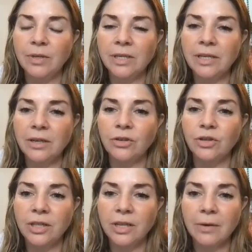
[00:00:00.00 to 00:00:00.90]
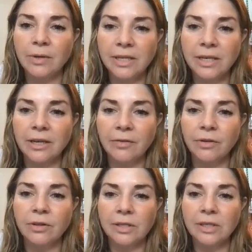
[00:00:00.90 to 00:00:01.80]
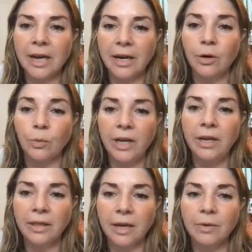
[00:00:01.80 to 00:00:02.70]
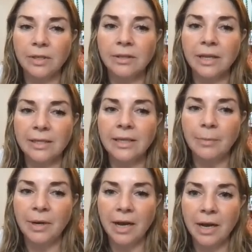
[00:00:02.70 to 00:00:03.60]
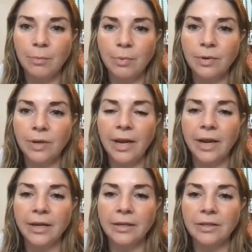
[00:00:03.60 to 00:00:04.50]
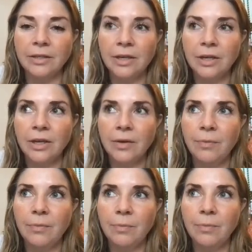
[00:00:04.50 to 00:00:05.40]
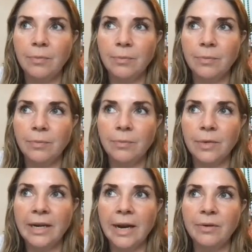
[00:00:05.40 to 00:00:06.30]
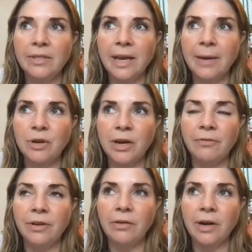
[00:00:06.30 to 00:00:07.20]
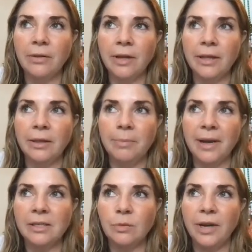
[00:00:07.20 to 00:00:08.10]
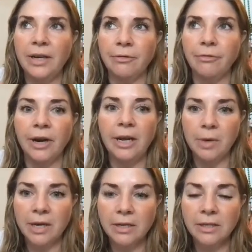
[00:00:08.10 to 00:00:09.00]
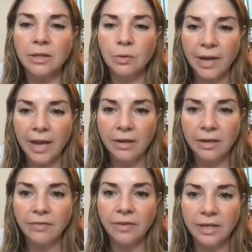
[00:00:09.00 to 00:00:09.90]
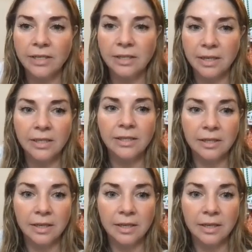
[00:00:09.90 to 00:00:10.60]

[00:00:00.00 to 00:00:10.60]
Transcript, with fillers: was the energy that I was getting for this entire week that was that's coming up. And mm-hmm. and I was kept trying to figure out like the best way to frame it. And the reality yeah. of it is this